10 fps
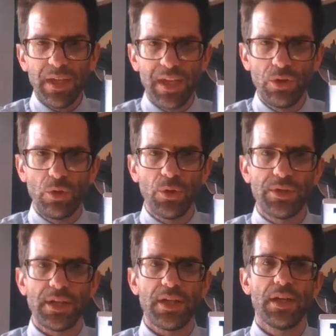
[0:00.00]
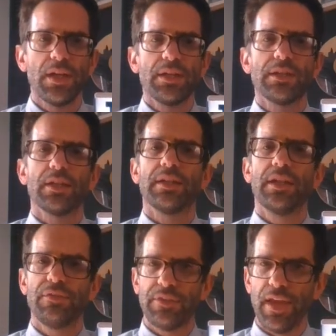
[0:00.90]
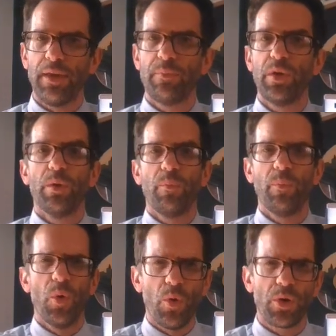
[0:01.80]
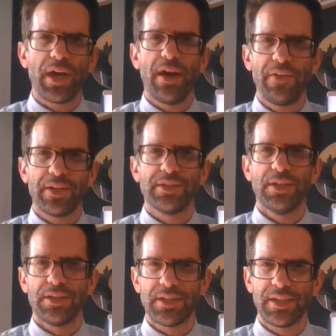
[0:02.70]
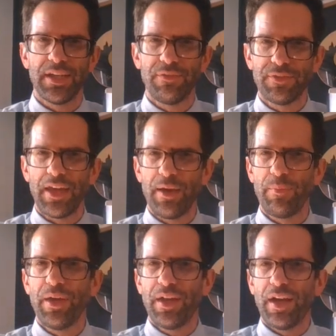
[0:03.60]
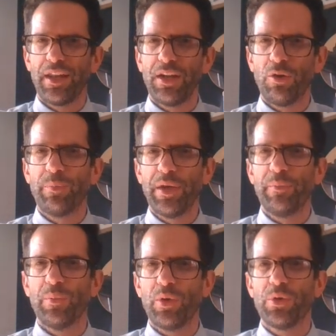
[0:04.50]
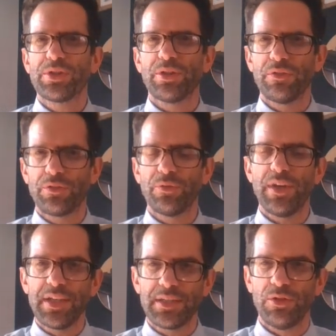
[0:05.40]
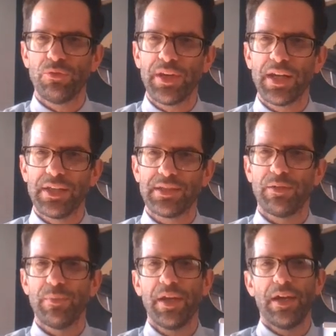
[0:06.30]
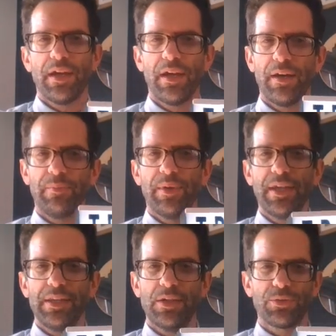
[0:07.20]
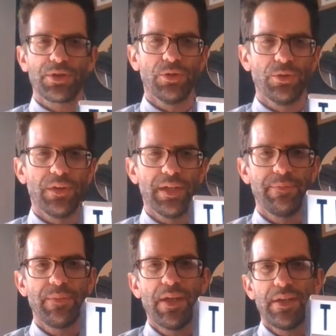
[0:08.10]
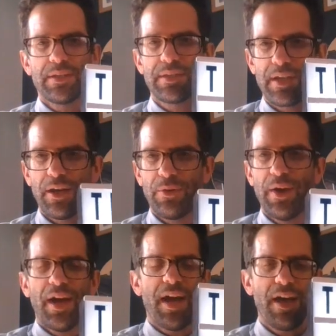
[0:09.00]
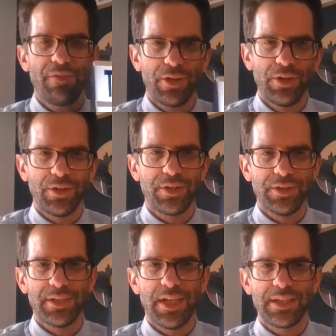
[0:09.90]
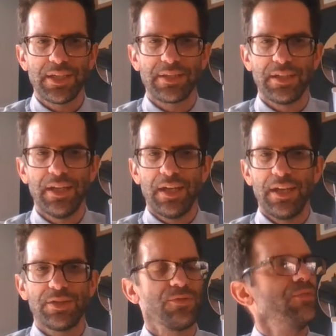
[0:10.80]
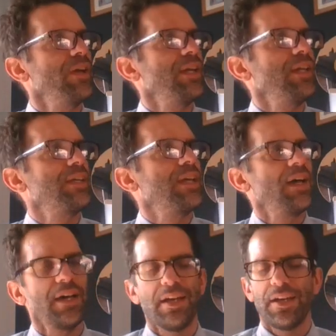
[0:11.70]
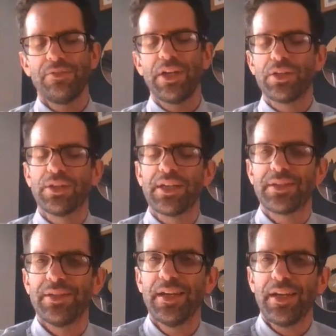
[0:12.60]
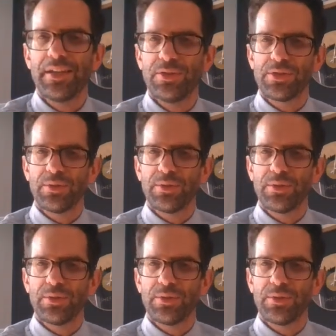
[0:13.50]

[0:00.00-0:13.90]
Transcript: in order to give them more character, to give them a little bit more sort of grit and realism in your story. So have a look at today's lesson. It's really a really good lesson. There are